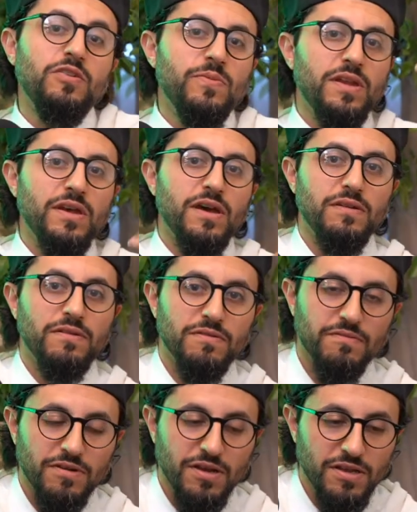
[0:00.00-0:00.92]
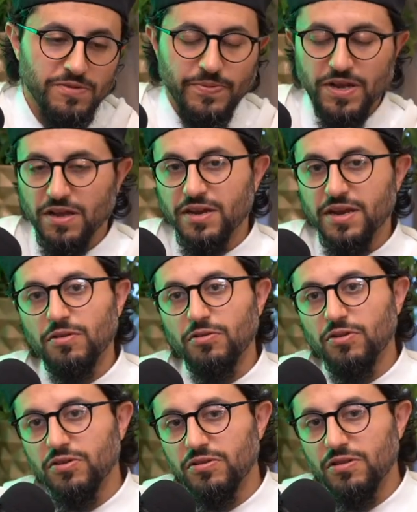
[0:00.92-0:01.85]
you may not, right, depending on how
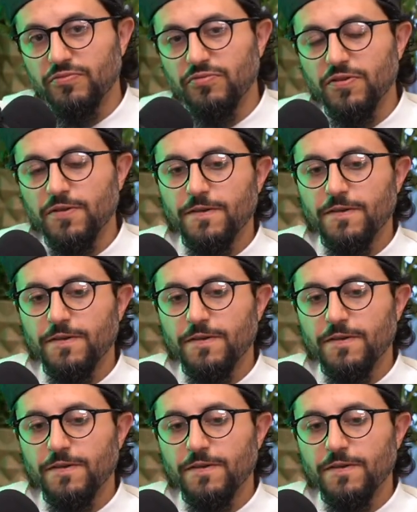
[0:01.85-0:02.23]
long you live.